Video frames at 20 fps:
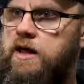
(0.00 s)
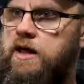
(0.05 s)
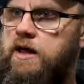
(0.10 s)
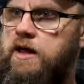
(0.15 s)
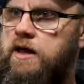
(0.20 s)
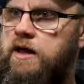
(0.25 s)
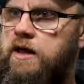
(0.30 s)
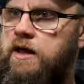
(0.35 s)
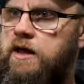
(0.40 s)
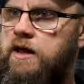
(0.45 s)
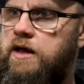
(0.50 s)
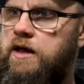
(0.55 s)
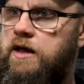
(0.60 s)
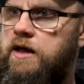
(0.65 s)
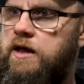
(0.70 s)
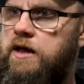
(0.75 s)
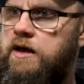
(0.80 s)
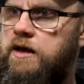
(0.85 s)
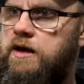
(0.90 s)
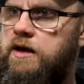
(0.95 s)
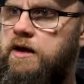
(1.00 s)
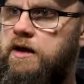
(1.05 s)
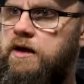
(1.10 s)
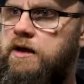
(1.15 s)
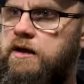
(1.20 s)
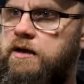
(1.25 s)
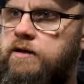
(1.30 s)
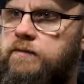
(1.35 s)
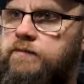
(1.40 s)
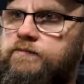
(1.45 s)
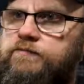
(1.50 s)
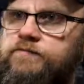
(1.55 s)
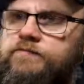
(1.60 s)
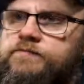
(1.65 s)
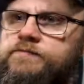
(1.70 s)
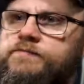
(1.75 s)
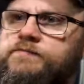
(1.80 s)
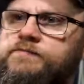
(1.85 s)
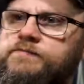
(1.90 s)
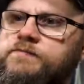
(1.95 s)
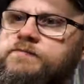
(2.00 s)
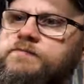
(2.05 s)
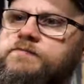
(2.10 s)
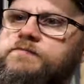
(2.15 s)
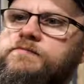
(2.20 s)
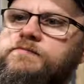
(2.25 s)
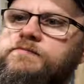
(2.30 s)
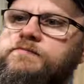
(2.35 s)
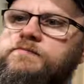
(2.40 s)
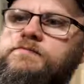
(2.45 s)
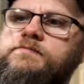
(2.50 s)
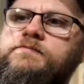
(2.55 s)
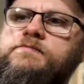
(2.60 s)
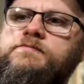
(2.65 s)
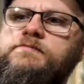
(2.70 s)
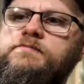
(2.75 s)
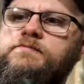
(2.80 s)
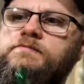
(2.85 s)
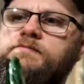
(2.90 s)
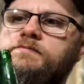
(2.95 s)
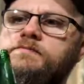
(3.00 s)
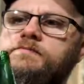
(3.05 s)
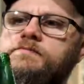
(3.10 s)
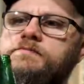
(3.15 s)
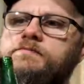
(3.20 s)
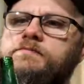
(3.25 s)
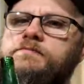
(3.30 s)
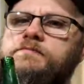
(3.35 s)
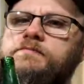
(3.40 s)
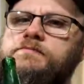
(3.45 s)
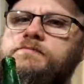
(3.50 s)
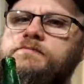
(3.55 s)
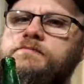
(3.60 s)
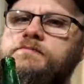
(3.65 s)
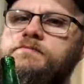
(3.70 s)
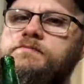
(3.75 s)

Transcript: This person isn't speaking.